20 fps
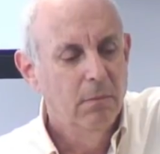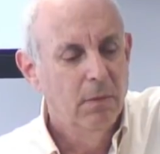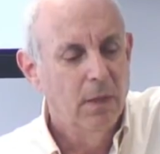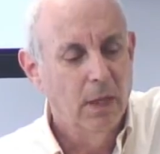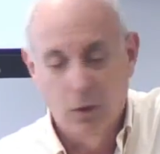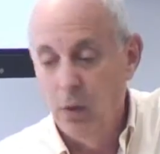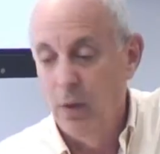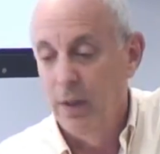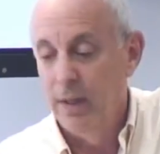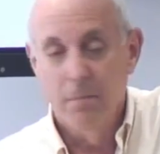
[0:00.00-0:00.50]

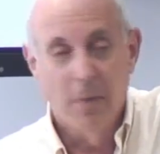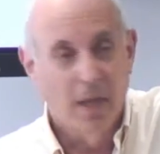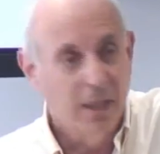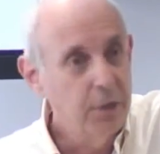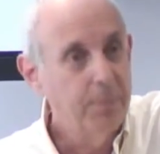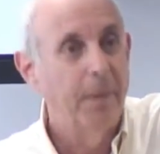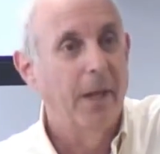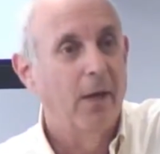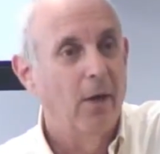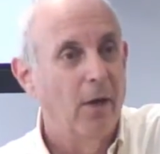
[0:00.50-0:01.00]
including
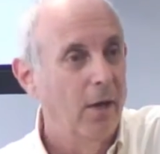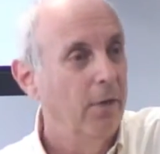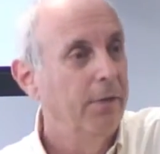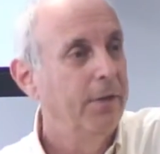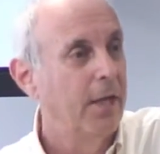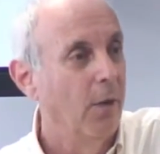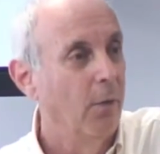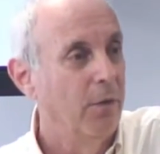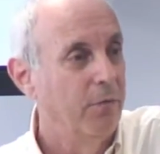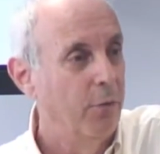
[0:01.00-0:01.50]
much better
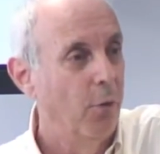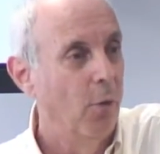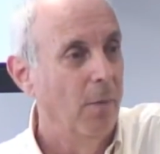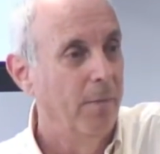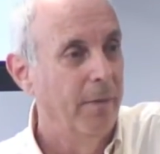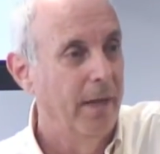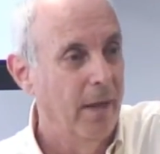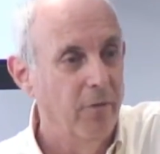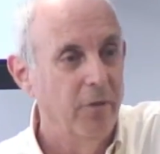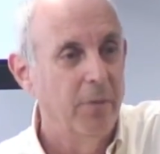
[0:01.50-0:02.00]
health care
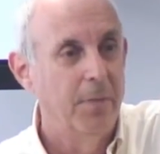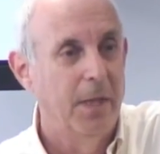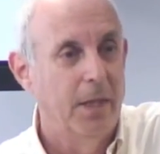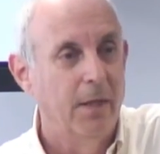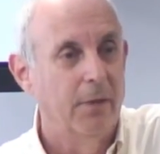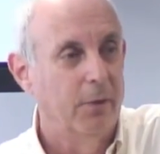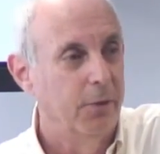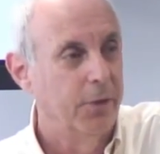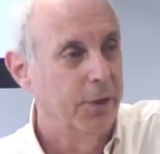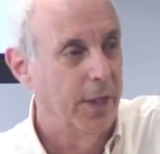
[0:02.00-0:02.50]
reform that everybody
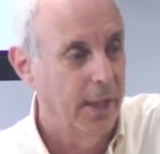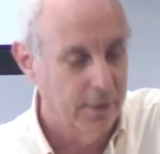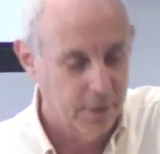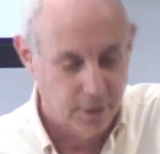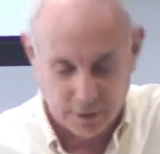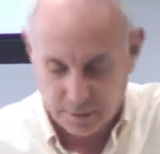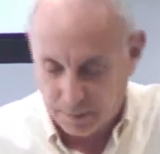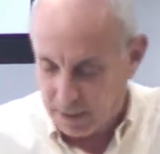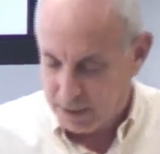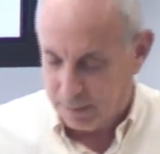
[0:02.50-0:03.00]

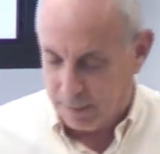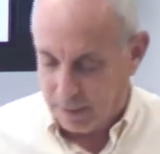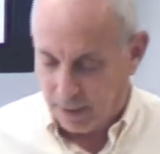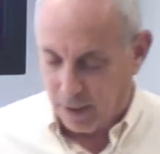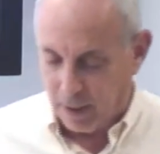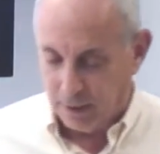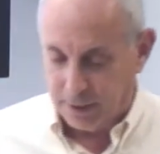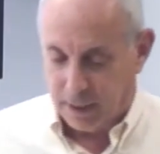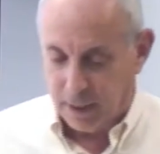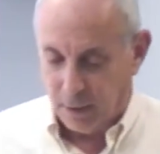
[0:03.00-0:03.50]
understands is much
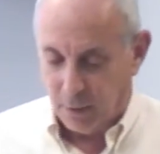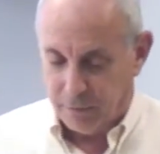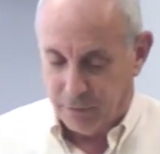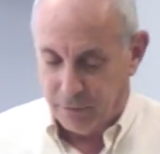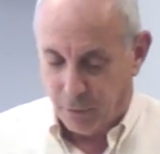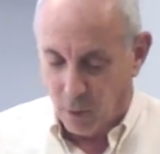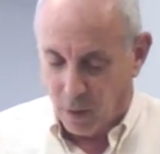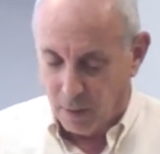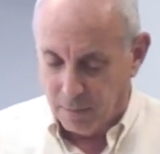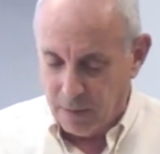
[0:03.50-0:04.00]
better health care
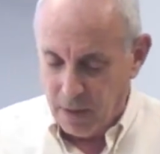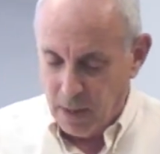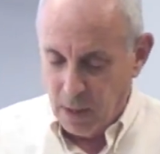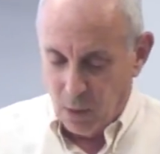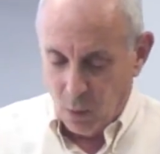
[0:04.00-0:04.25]
reform,